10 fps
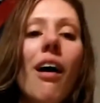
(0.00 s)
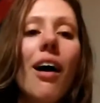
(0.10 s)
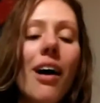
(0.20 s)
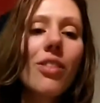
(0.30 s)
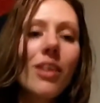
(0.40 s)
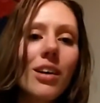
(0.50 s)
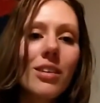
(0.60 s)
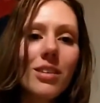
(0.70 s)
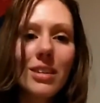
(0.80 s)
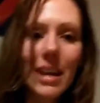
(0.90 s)
at the end
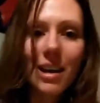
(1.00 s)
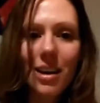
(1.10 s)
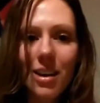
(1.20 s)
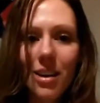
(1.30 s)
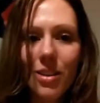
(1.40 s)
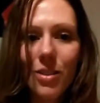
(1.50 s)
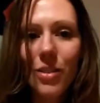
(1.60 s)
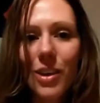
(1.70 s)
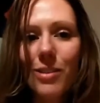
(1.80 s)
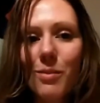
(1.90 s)
of the day, the
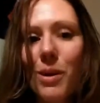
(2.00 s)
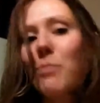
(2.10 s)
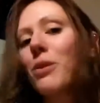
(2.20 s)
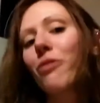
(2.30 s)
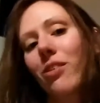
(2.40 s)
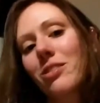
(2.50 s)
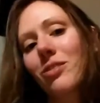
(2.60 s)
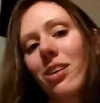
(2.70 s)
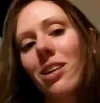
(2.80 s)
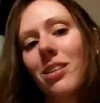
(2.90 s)
thing that made me
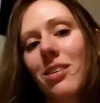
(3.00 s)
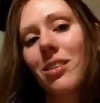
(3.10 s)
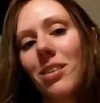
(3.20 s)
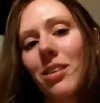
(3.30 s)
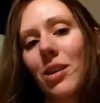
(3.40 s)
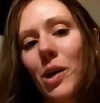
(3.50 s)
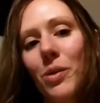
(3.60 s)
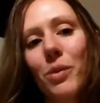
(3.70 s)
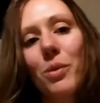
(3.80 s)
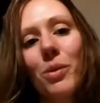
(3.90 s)
frustrated,
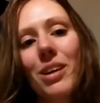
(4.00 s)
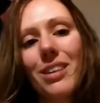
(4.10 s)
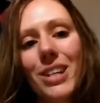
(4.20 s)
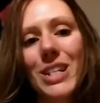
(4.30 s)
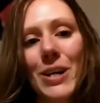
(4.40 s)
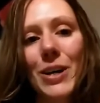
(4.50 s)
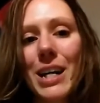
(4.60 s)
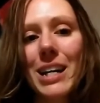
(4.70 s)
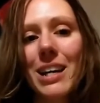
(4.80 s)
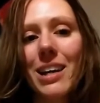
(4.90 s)
that we were getting
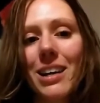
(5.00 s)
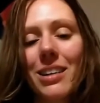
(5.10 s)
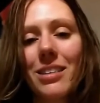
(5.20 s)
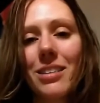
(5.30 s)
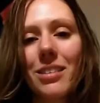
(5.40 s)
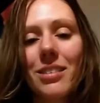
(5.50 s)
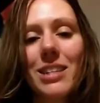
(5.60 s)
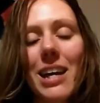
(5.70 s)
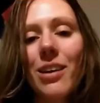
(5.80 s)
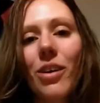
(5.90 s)
dirty and
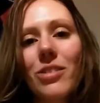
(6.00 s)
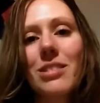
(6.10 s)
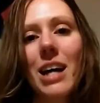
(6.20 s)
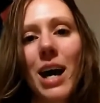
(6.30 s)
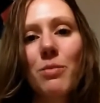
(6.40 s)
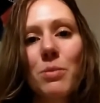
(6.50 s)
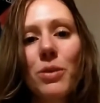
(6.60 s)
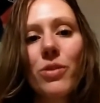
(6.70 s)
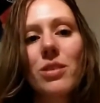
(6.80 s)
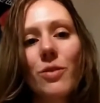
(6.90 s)
taking all this time to
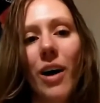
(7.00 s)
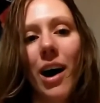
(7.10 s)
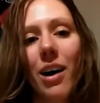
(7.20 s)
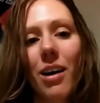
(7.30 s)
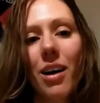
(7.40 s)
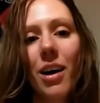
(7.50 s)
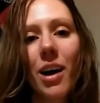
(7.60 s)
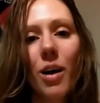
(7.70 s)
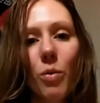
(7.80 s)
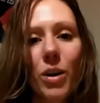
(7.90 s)
build this fire,
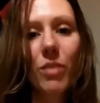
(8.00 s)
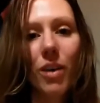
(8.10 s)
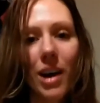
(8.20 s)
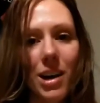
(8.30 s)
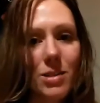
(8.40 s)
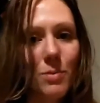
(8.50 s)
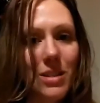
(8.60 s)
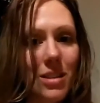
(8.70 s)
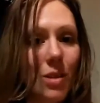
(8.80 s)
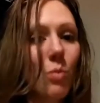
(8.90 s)
whenever I asked my
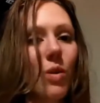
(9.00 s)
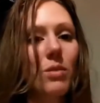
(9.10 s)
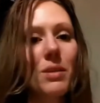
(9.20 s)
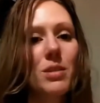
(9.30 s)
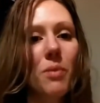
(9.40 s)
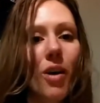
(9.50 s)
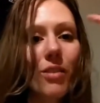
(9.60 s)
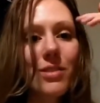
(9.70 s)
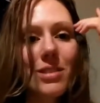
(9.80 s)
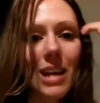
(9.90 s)
son what the best part
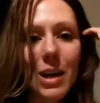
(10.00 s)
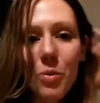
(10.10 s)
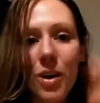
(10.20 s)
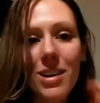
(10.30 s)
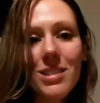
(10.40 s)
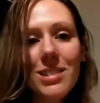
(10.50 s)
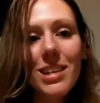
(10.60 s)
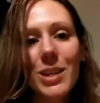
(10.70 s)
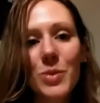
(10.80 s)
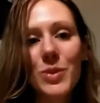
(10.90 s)
of his day was,
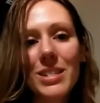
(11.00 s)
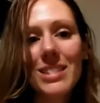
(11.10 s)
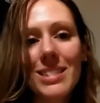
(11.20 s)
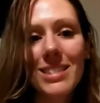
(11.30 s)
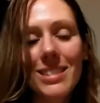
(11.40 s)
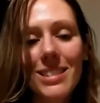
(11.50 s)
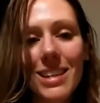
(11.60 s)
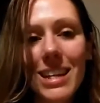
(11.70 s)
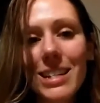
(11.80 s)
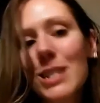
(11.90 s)
it was
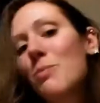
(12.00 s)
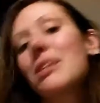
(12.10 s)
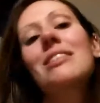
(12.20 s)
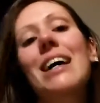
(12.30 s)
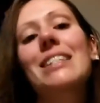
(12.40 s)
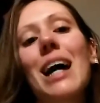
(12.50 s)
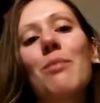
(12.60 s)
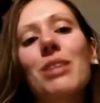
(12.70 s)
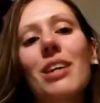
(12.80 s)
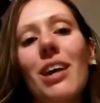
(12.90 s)
getting to spend that
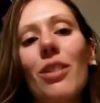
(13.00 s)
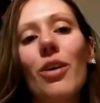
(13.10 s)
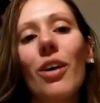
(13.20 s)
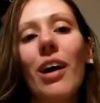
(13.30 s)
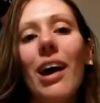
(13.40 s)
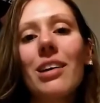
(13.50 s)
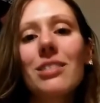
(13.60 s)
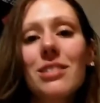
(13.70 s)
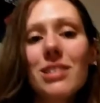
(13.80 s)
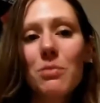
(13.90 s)
time together and
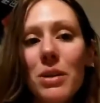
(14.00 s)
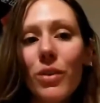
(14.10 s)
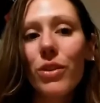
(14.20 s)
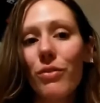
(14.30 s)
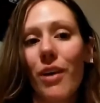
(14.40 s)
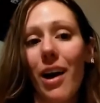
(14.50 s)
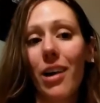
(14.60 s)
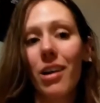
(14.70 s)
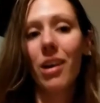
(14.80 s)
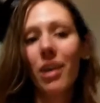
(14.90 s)
to build the
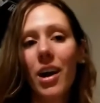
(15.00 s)
fire.